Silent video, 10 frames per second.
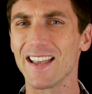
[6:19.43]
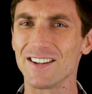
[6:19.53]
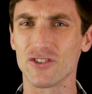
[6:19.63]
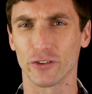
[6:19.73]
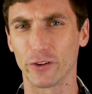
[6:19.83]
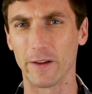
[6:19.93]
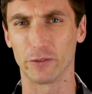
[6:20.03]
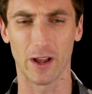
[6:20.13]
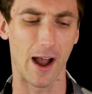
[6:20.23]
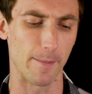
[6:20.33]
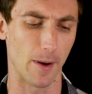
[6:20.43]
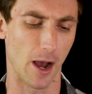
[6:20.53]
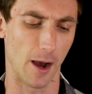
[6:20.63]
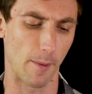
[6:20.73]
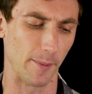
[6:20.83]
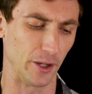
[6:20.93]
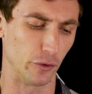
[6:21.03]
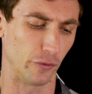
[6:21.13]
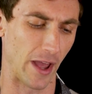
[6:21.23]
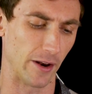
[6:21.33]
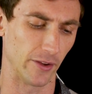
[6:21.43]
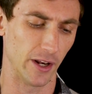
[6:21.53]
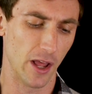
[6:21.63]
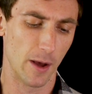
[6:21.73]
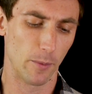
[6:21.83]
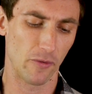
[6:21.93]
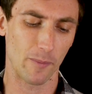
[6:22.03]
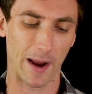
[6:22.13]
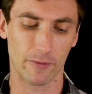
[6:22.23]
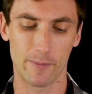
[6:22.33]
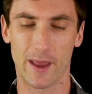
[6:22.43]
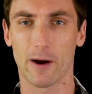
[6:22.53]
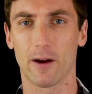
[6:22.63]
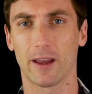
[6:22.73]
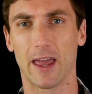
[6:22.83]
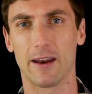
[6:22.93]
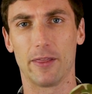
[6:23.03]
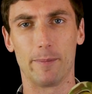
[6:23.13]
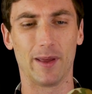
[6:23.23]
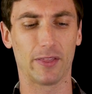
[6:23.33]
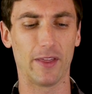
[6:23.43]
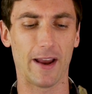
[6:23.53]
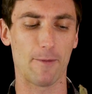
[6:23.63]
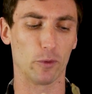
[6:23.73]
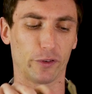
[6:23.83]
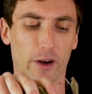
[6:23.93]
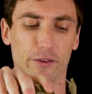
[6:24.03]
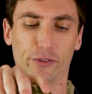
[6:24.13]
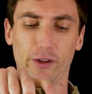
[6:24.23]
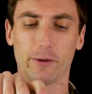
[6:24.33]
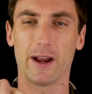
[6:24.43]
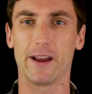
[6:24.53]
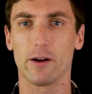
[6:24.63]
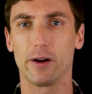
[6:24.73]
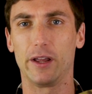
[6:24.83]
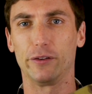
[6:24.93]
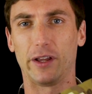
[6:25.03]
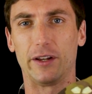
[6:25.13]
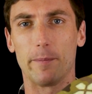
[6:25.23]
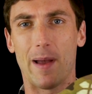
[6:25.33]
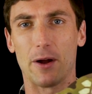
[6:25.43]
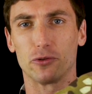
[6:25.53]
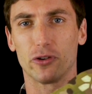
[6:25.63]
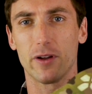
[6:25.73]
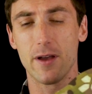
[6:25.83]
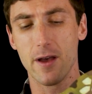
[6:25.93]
It just saves time. Um, I'm a huge fan of it. Moving back from there, kind of the big thing everyone's gonna see right here is a dump pouch.